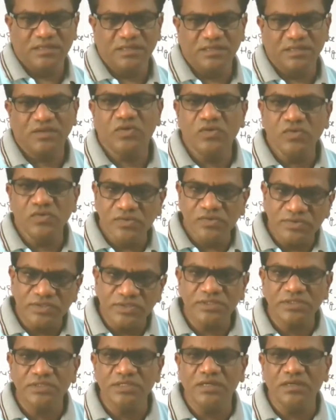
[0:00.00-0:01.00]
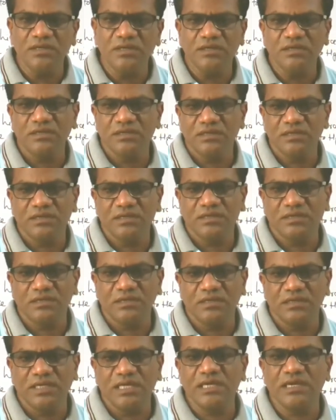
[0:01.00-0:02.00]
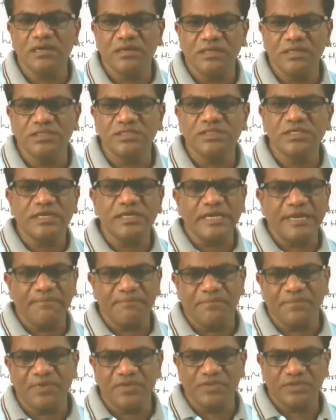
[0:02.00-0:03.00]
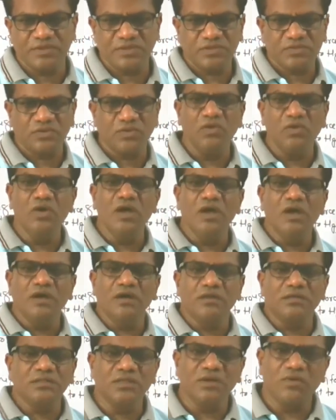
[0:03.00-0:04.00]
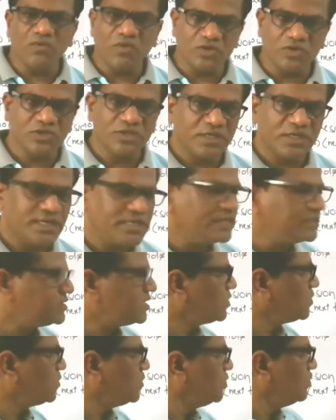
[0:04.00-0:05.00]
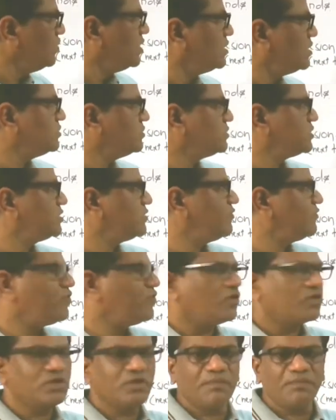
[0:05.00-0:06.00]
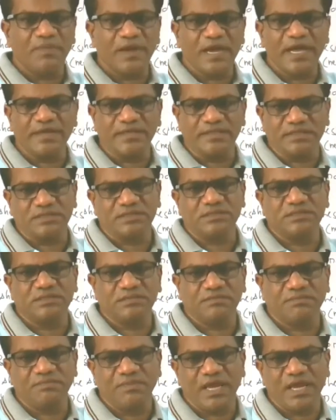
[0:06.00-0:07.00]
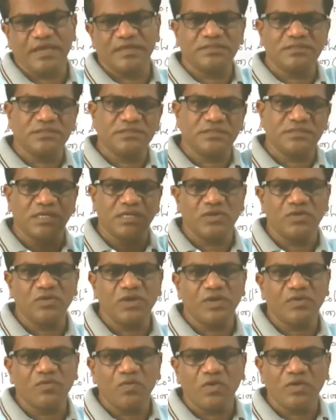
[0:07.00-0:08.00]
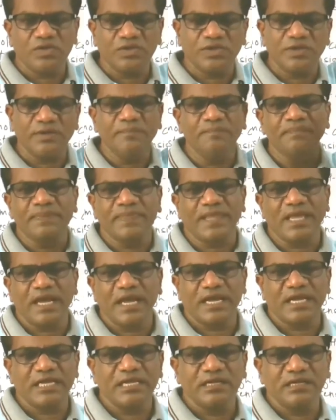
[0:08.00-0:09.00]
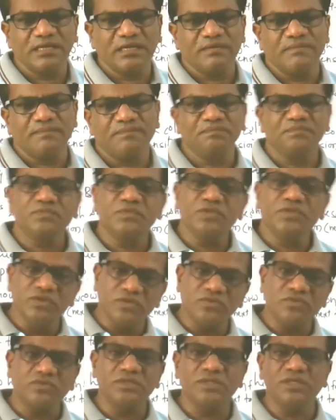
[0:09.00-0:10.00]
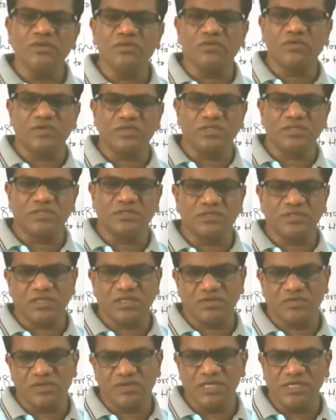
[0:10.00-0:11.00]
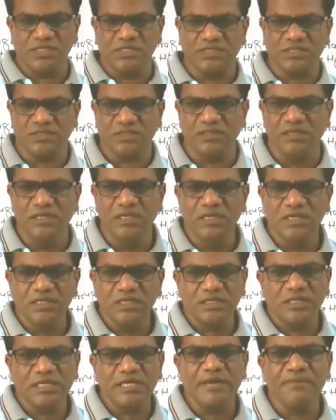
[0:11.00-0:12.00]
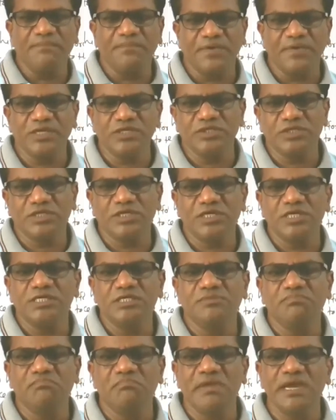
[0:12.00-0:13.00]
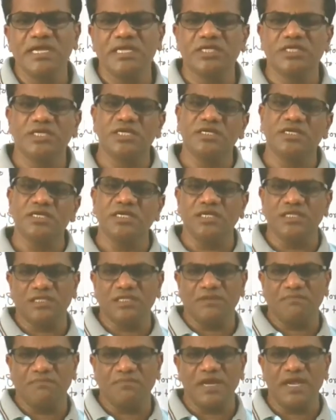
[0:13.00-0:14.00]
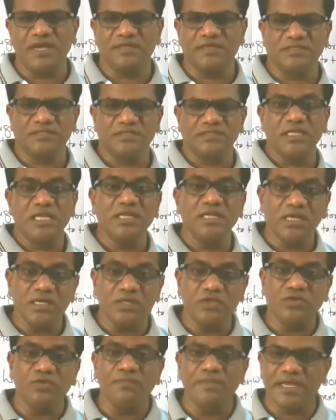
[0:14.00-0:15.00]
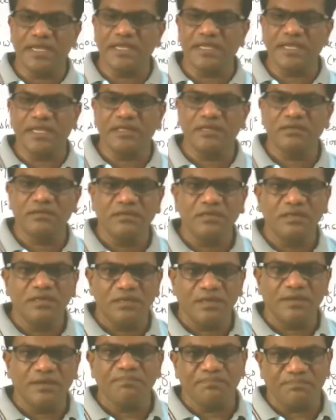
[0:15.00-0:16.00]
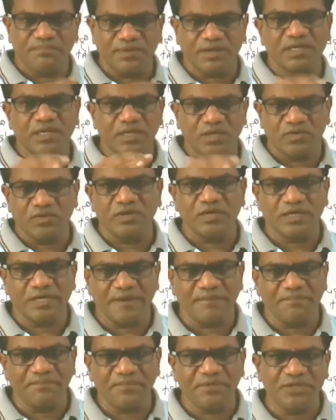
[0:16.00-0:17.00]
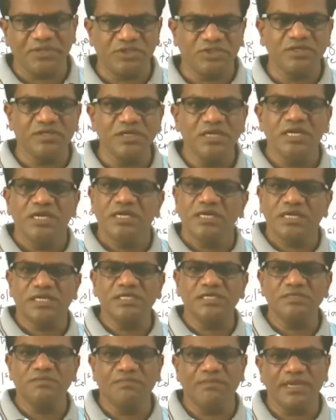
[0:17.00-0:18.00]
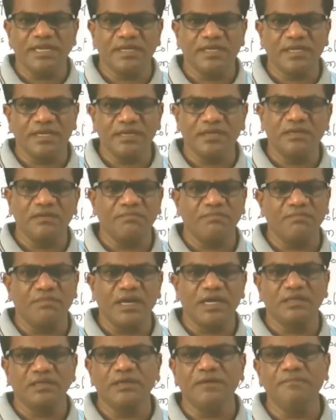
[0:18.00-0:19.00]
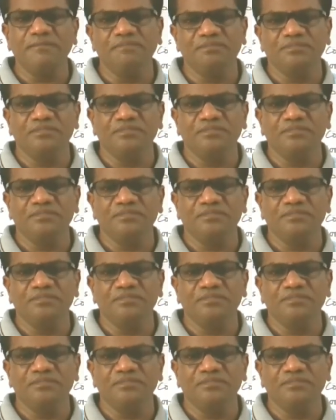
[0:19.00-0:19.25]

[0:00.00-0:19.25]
cools the increased temperature. So the water is a coolant for the plants. Plants circulate water and due to the water circulation, the temperature is maintained in the plants. They need to maintain a particular temperature. It is maintained by the